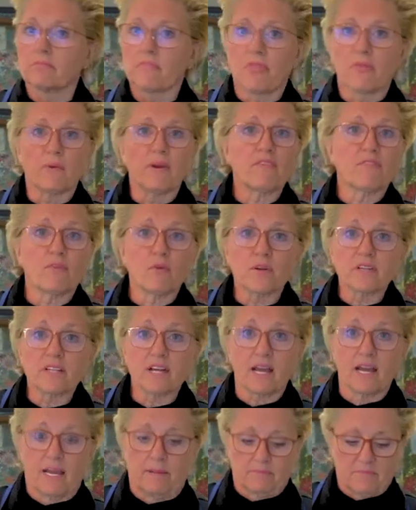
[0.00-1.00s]
3-4
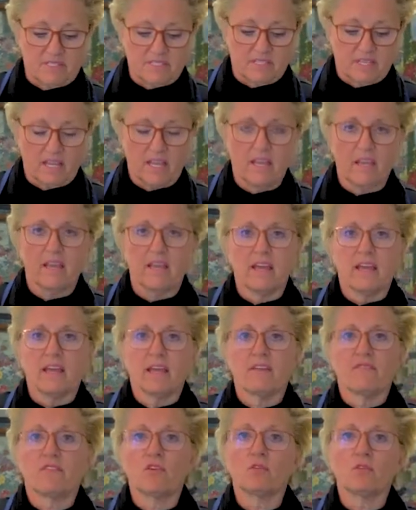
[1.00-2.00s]
times,
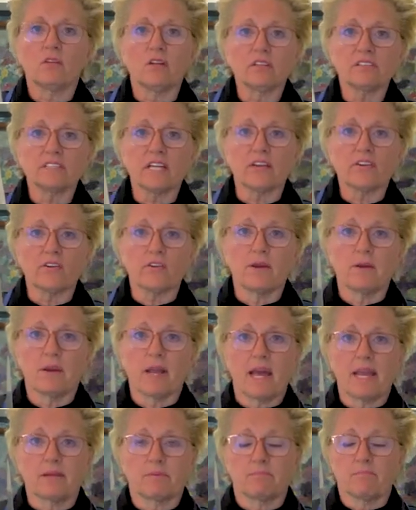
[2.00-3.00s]
if you looked under a
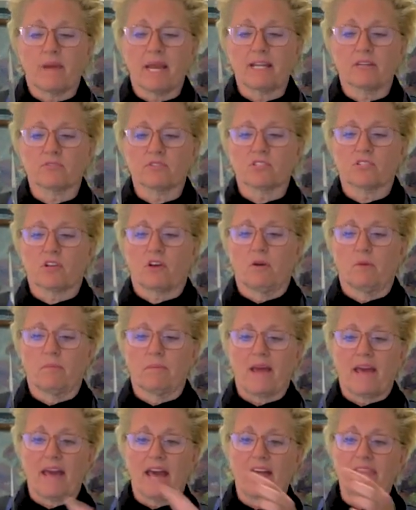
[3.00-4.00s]
knife
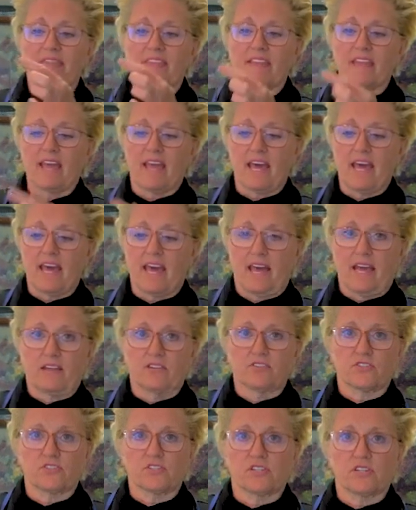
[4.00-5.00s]
microscope at the
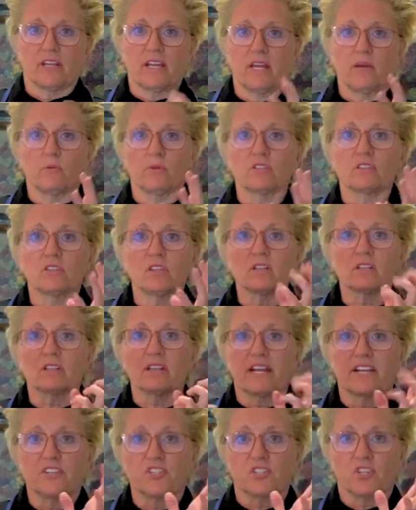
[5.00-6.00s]
edge, it would look
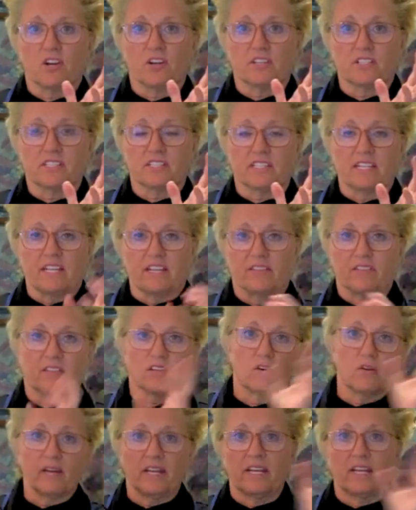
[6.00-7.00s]
like shark's teeth
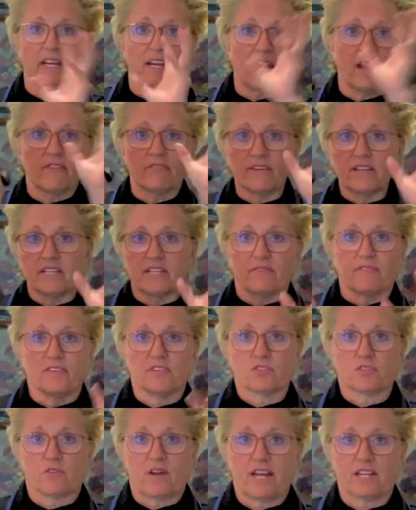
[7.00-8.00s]
going in every
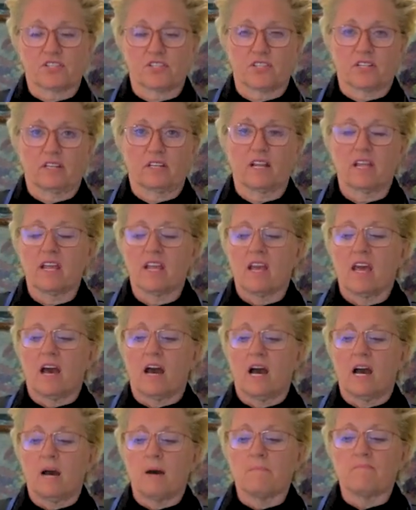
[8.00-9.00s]
different direction.
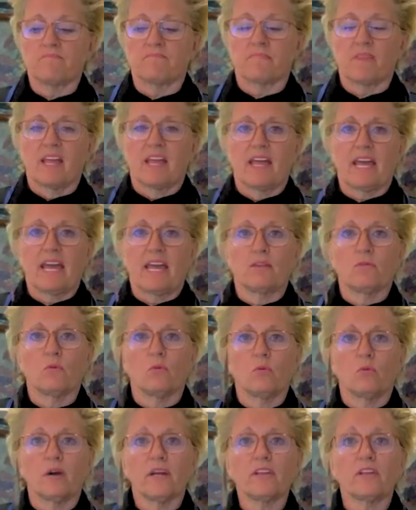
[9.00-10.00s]

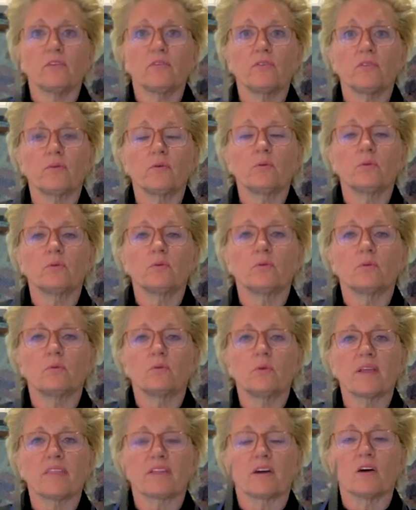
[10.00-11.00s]
And what you do
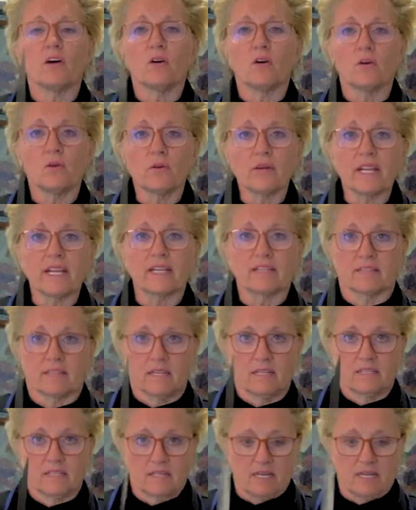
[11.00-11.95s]
with a honing